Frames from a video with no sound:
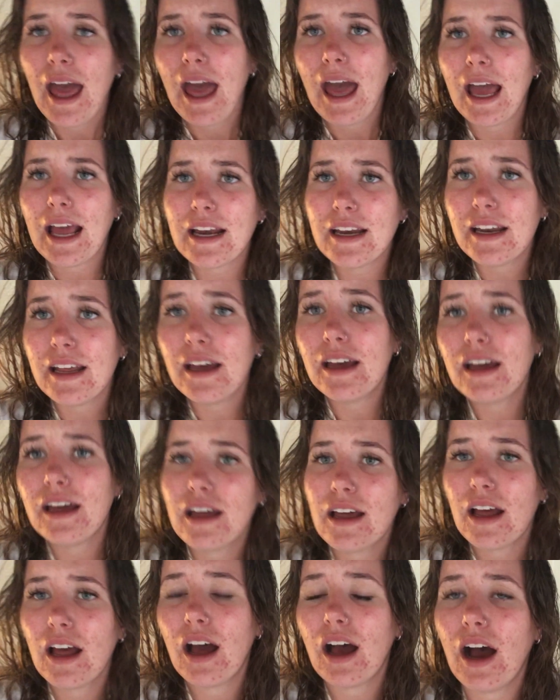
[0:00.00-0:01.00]
and
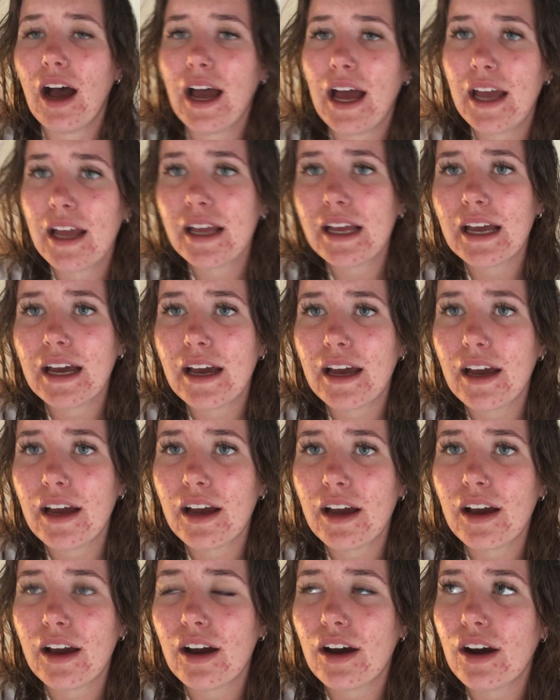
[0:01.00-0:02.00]
I
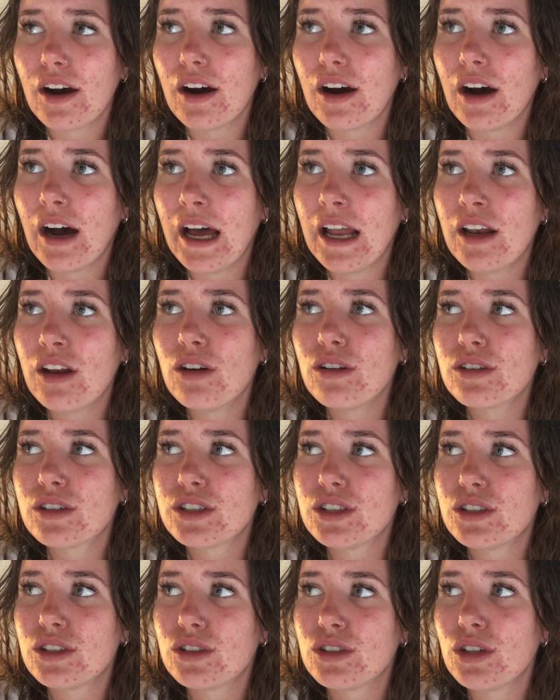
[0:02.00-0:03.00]
I
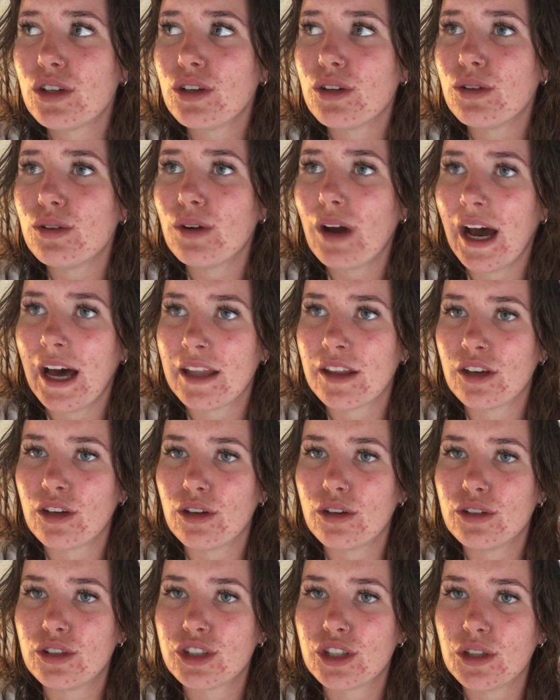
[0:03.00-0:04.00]
looked to other
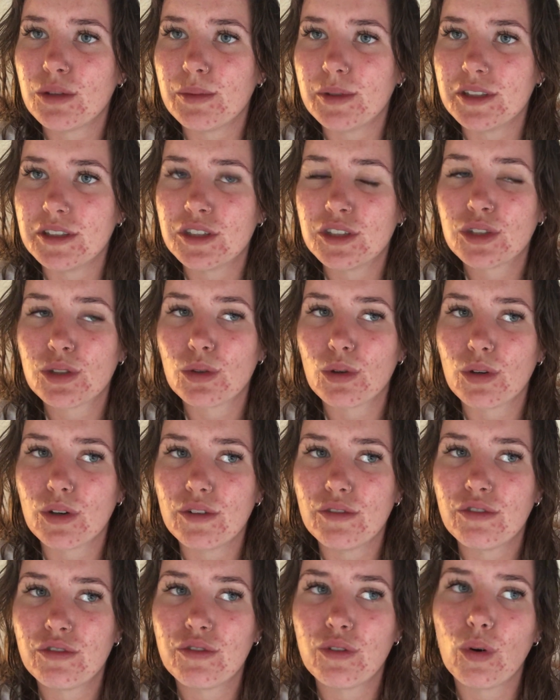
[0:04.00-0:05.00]
YouTubers sort
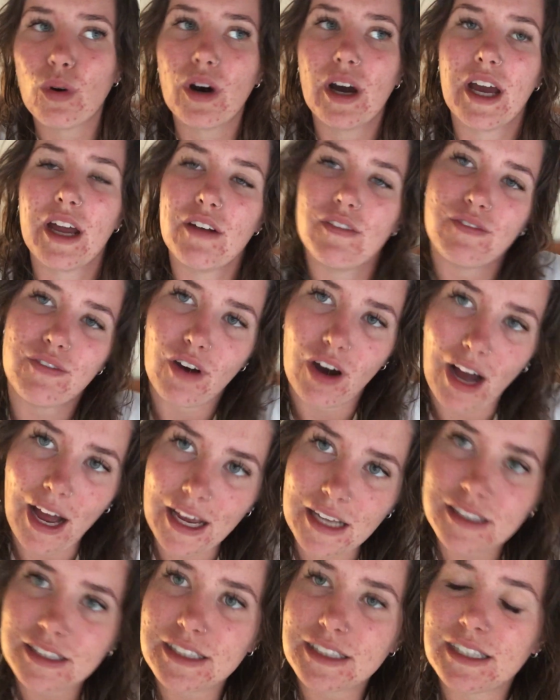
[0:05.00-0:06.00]
of for
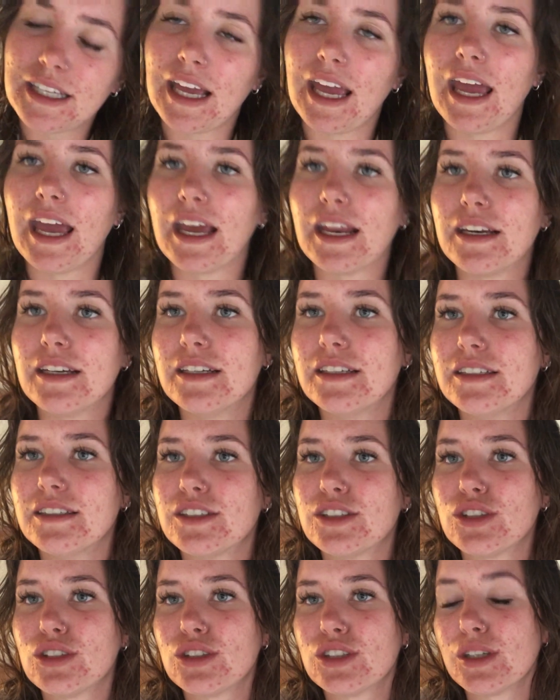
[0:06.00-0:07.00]
advice and
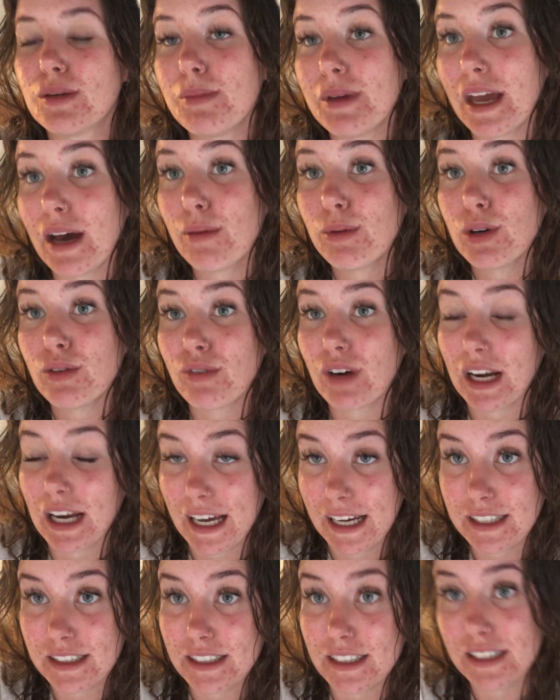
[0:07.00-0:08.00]
to be able to
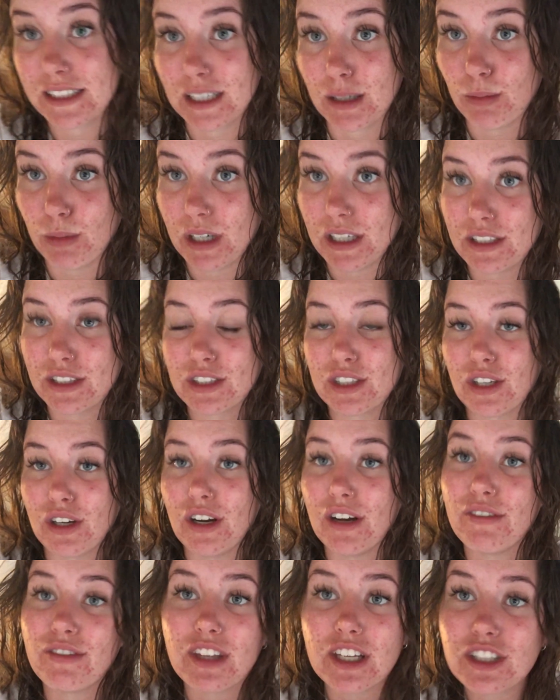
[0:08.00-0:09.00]
relate to someone. So
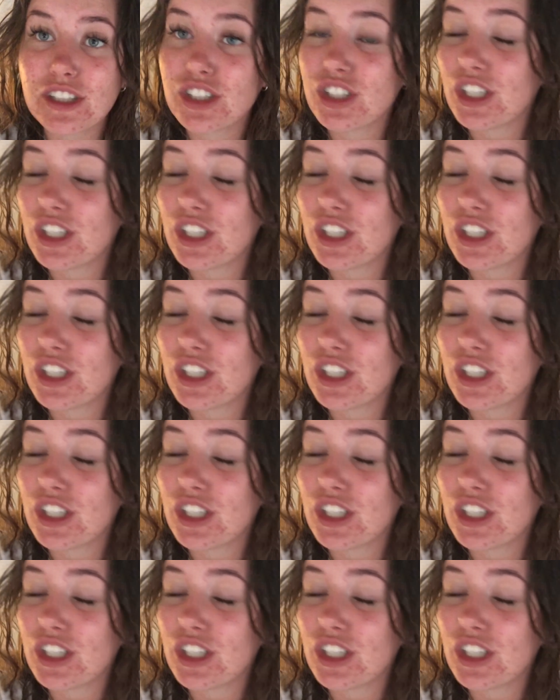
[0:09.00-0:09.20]
if this